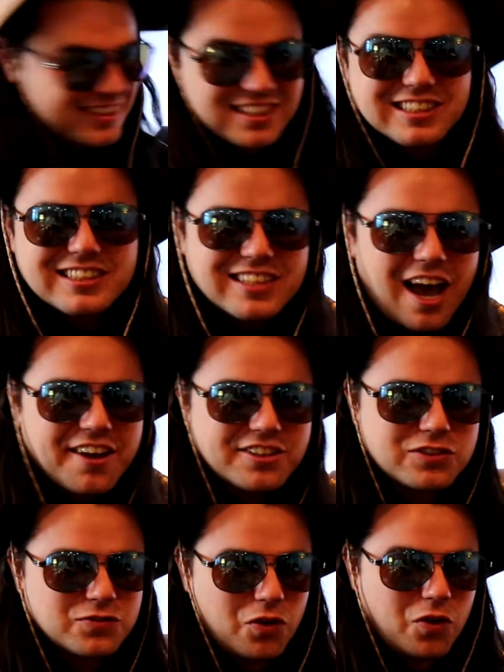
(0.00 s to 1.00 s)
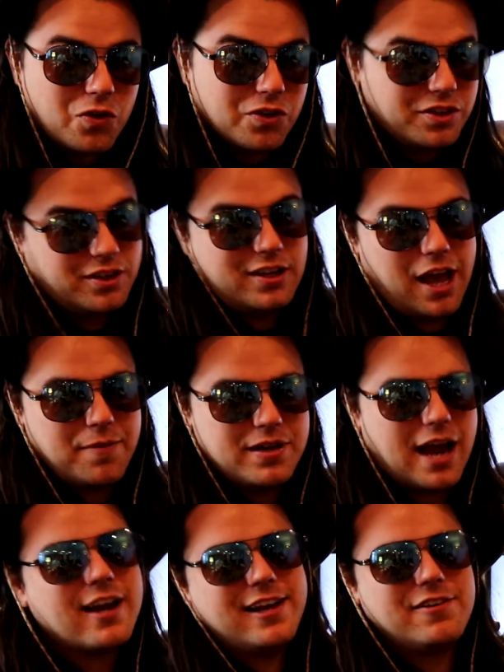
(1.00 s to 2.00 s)
is a Scottish Fold. I mean,
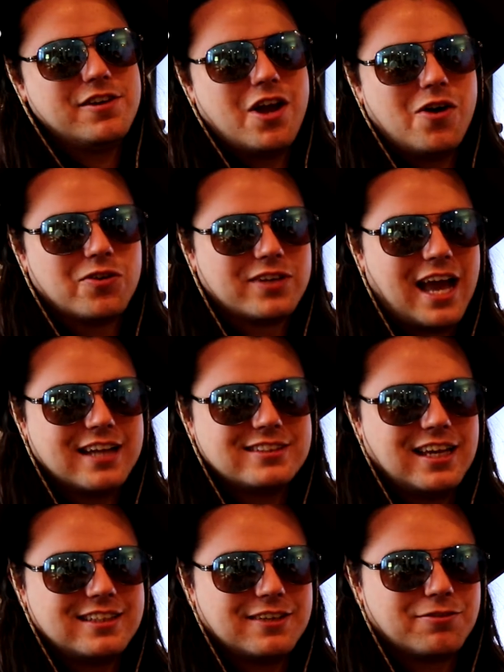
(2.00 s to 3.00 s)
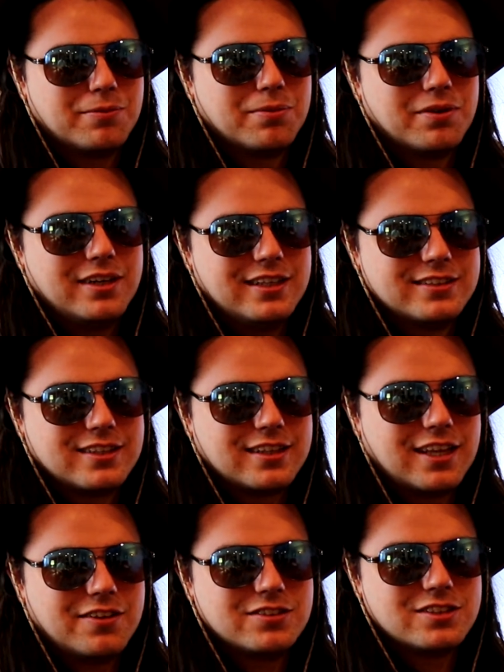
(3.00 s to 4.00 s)
I didn't even know cats had different breeds. I
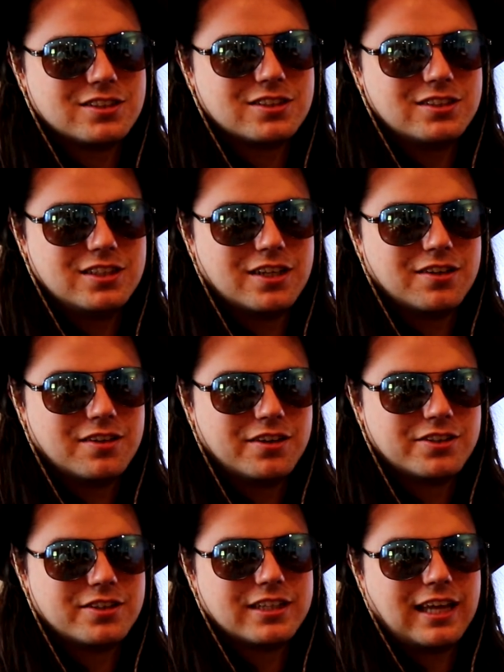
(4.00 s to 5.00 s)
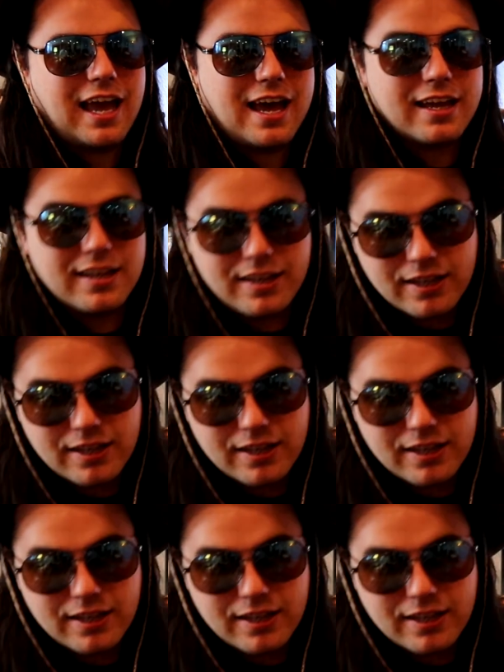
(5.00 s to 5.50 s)
thought it was just, you know, a dirty cat.